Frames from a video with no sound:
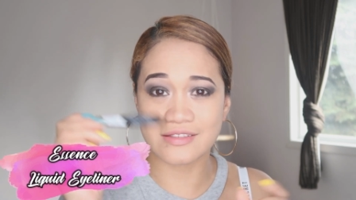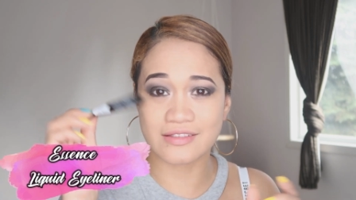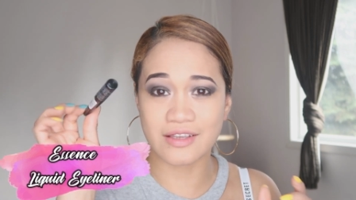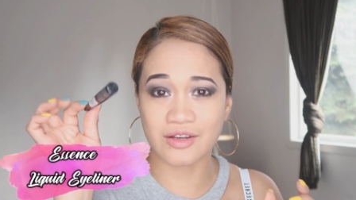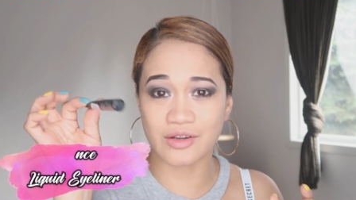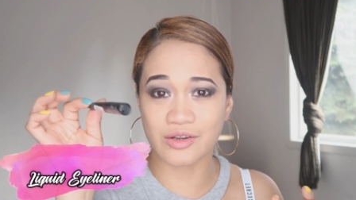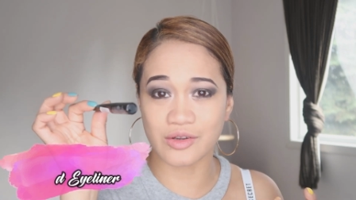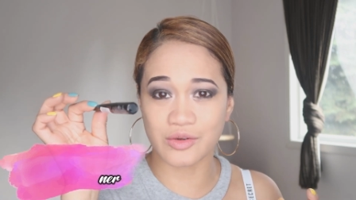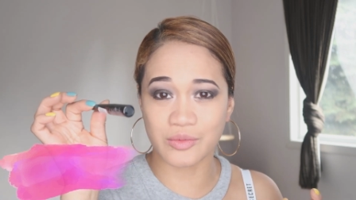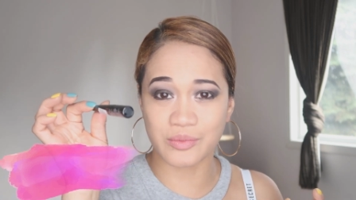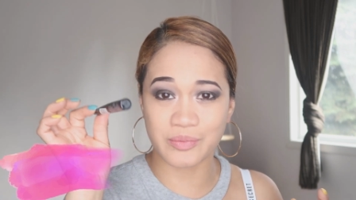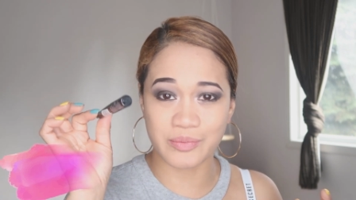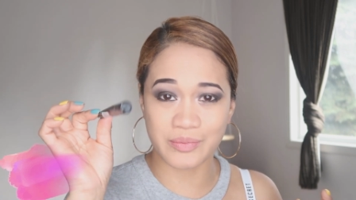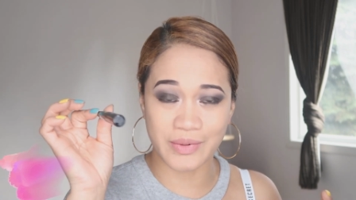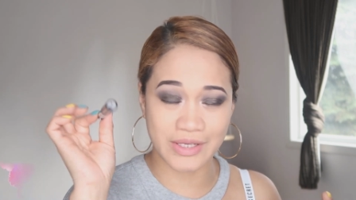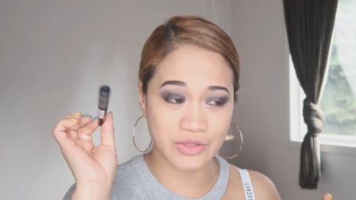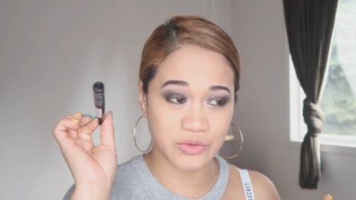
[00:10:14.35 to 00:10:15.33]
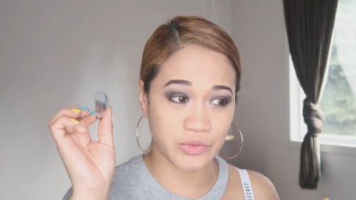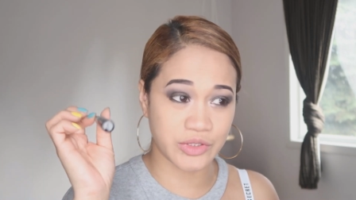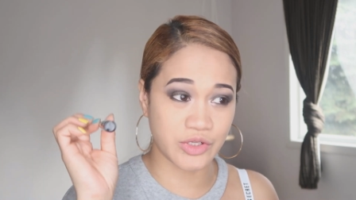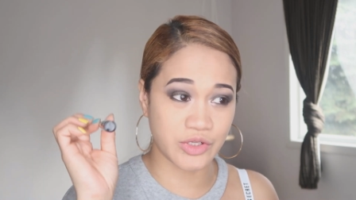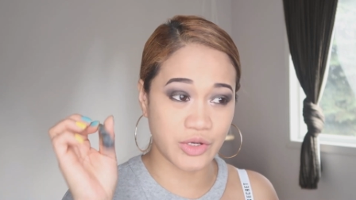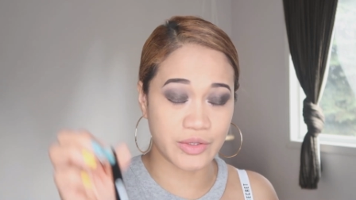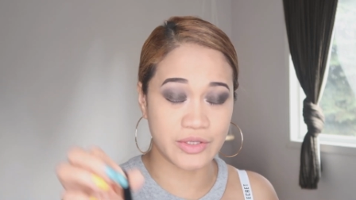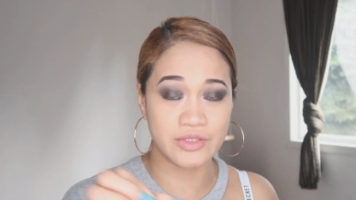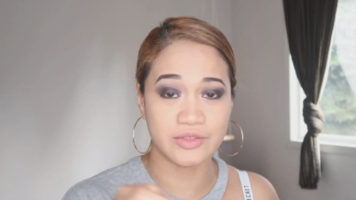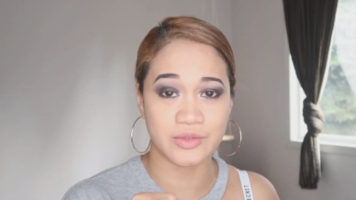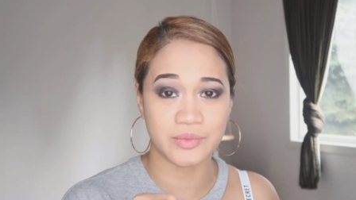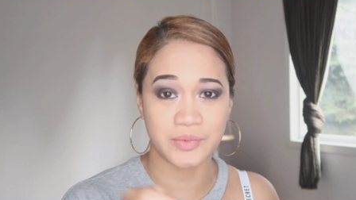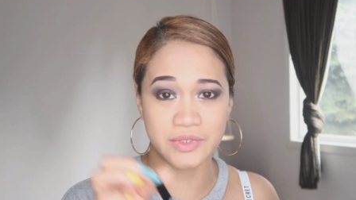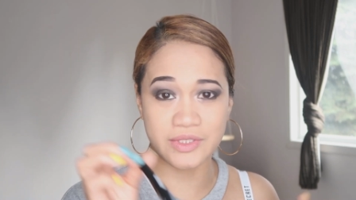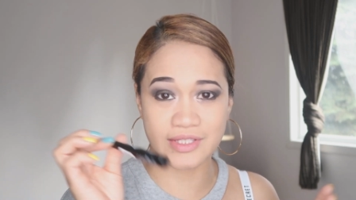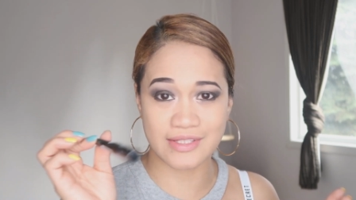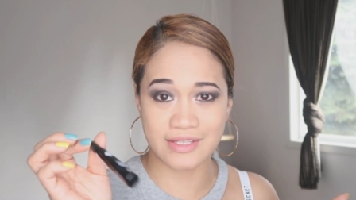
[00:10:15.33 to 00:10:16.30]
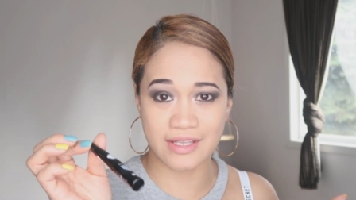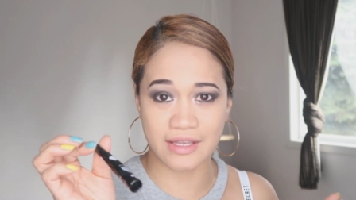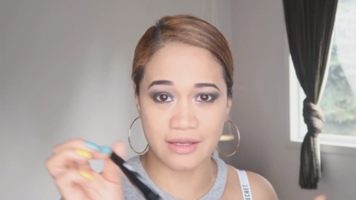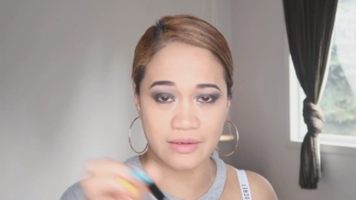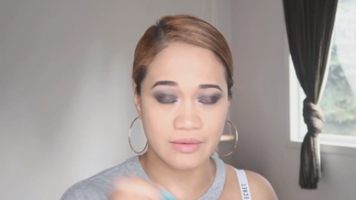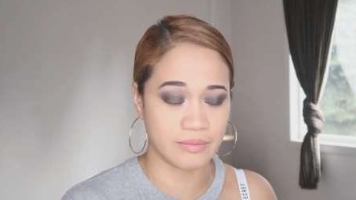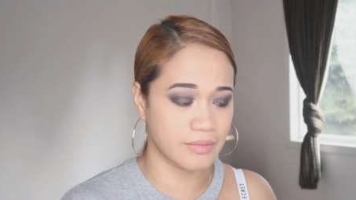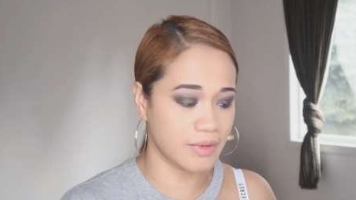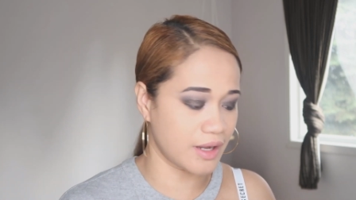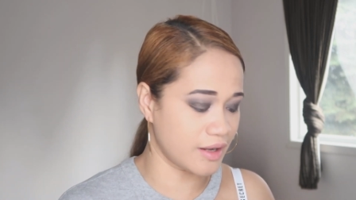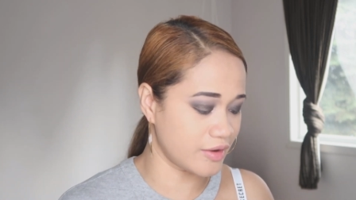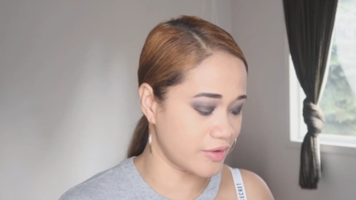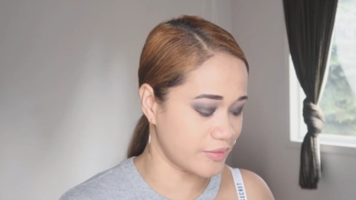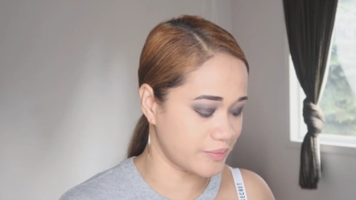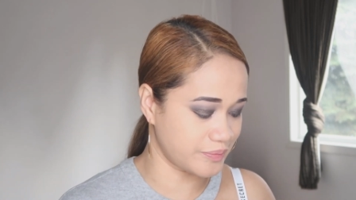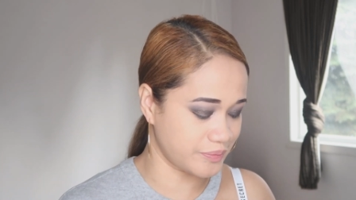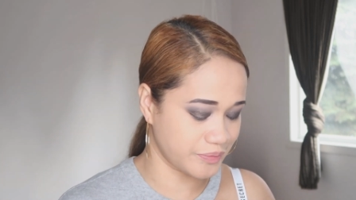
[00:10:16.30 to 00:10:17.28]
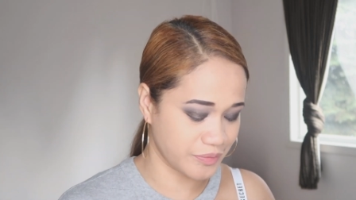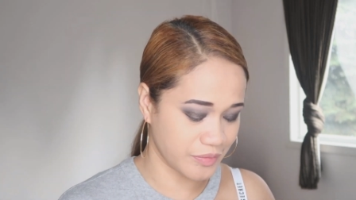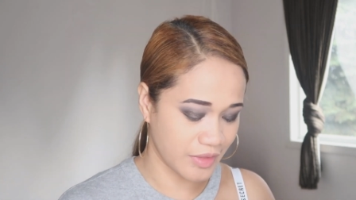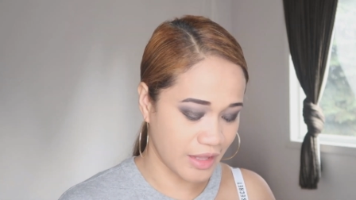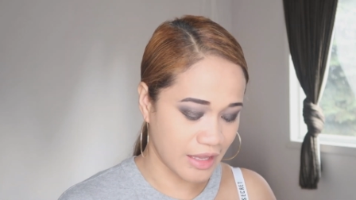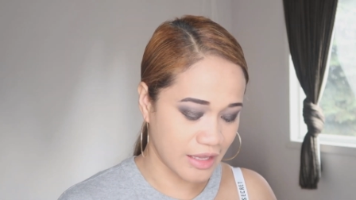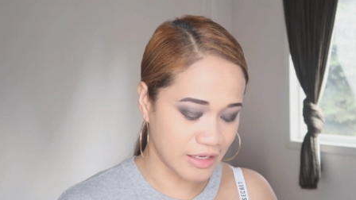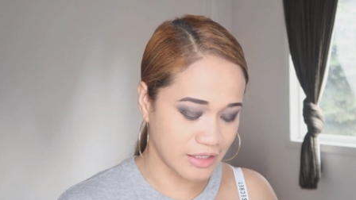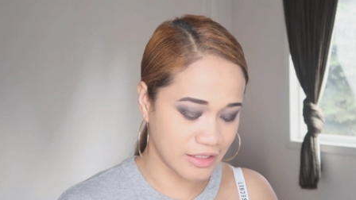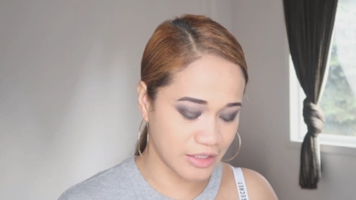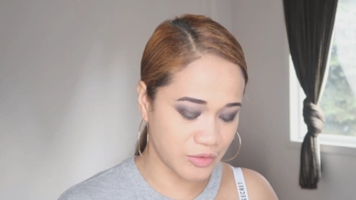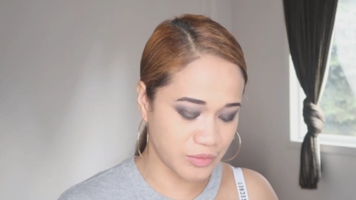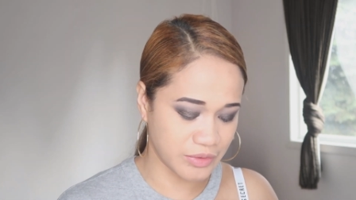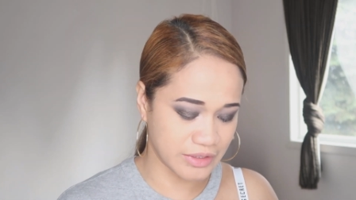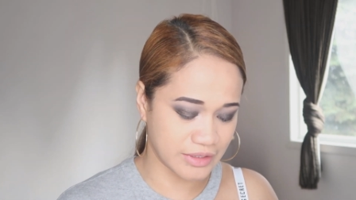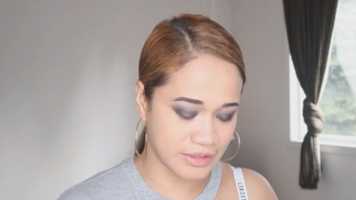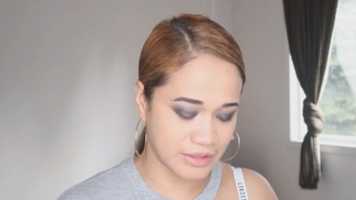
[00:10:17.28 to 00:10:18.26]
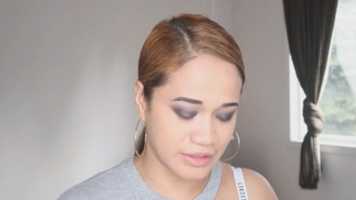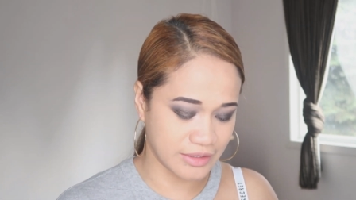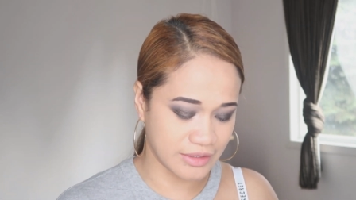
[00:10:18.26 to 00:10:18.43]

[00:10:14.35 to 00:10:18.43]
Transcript: So, but we're going to put some um, liquid